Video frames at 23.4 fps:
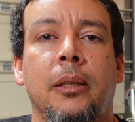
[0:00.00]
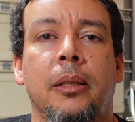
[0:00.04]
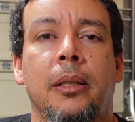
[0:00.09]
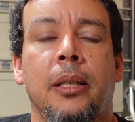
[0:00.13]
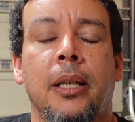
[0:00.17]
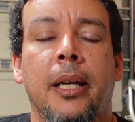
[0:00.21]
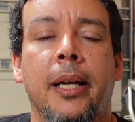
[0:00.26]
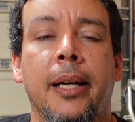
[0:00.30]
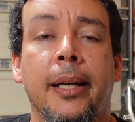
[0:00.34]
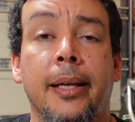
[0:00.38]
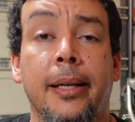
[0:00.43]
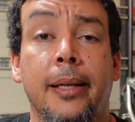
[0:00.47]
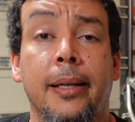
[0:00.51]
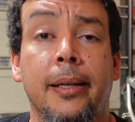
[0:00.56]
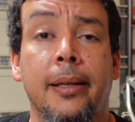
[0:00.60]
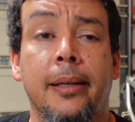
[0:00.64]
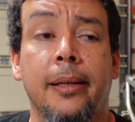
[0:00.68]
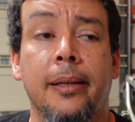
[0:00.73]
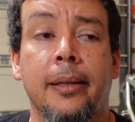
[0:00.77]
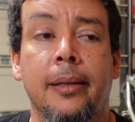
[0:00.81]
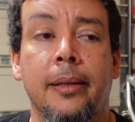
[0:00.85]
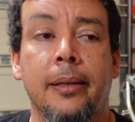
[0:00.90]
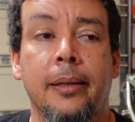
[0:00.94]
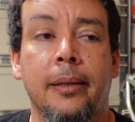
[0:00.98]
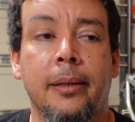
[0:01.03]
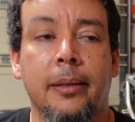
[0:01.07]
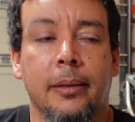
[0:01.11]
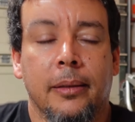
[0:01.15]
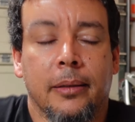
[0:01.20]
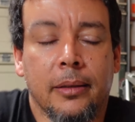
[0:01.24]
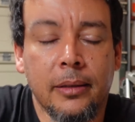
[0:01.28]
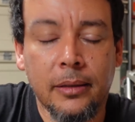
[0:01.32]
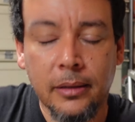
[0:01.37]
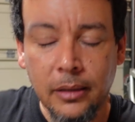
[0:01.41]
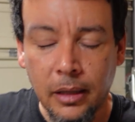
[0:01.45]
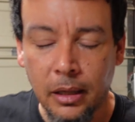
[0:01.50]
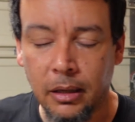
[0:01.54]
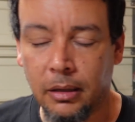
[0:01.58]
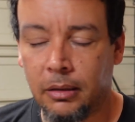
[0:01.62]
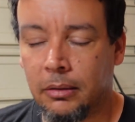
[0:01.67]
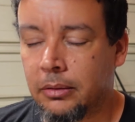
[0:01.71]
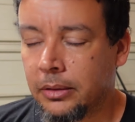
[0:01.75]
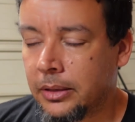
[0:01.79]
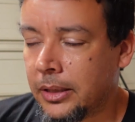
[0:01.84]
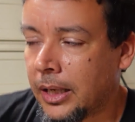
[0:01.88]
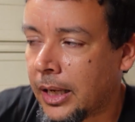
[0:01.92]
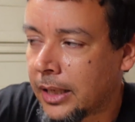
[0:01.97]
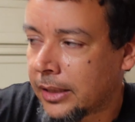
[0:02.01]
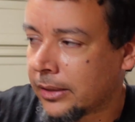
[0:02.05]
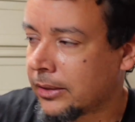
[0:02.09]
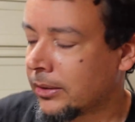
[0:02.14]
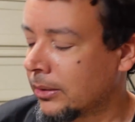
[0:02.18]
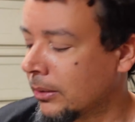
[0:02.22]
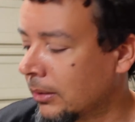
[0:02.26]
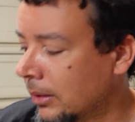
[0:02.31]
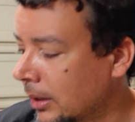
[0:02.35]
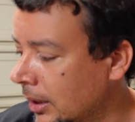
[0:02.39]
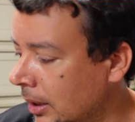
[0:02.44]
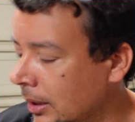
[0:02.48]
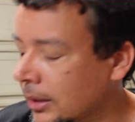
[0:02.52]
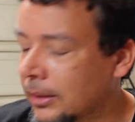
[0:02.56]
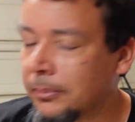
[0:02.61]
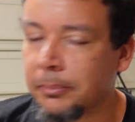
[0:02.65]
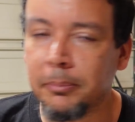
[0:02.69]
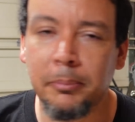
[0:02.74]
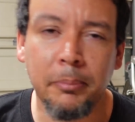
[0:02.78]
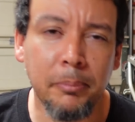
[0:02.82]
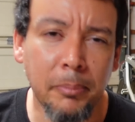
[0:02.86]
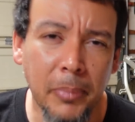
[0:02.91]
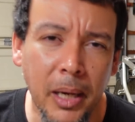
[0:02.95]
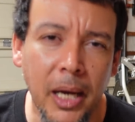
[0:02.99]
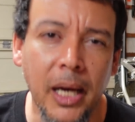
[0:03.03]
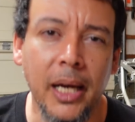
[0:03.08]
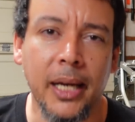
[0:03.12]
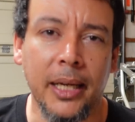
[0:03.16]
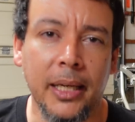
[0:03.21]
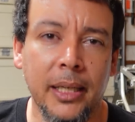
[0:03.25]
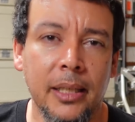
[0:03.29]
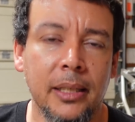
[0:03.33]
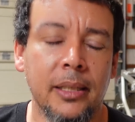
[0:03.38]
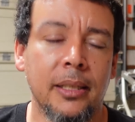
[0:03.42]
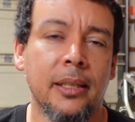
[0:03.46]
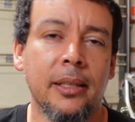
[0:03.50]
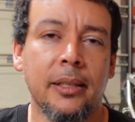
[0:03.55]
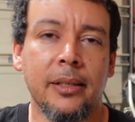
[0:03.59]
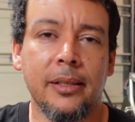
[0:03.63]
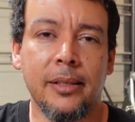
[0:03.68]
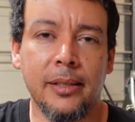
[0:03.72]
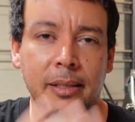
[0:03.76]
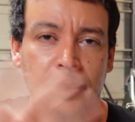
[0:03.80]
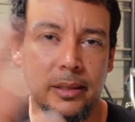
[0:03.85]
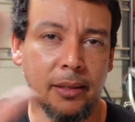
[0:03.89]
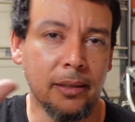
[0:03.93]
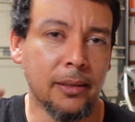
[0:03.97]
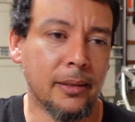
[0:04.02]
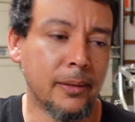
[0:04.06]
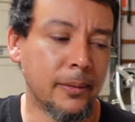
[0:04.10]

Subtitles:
Oh, God, it's so hot. Bye. See ya.